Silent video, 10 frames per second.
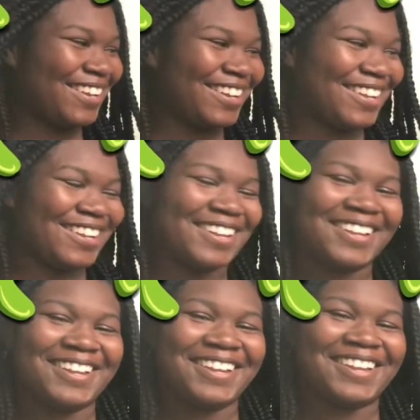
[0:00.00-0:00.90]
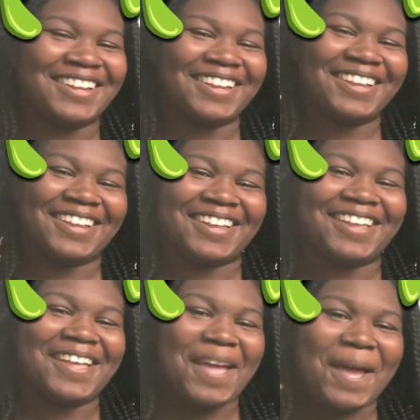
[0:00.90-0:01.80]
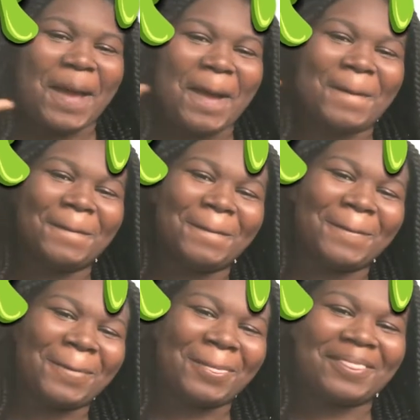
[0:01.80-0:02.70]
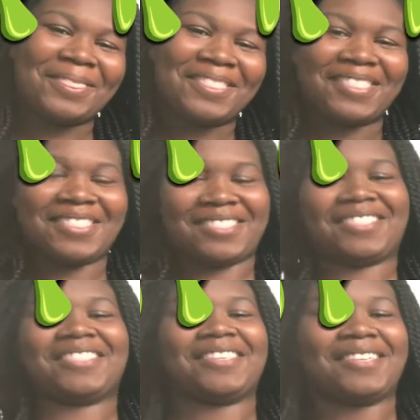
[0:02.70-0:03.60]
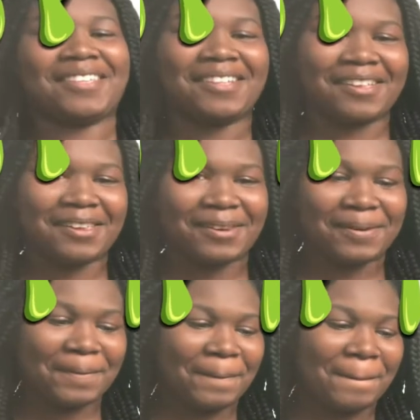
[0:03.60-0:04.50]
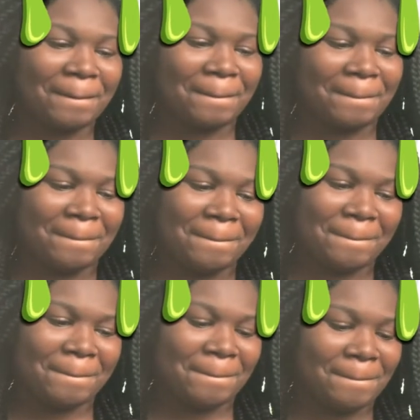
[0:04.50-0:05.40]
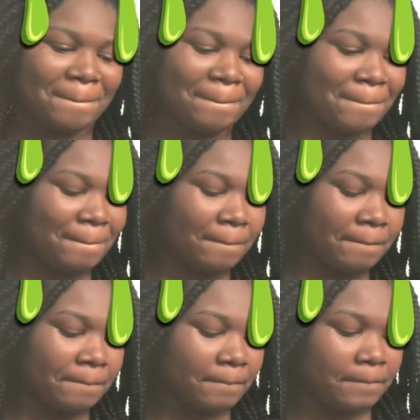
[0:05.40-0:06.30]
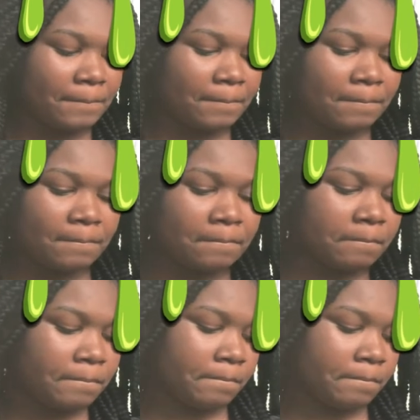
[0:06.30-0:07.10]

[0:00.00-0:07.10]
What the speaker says: The person shown says nothing.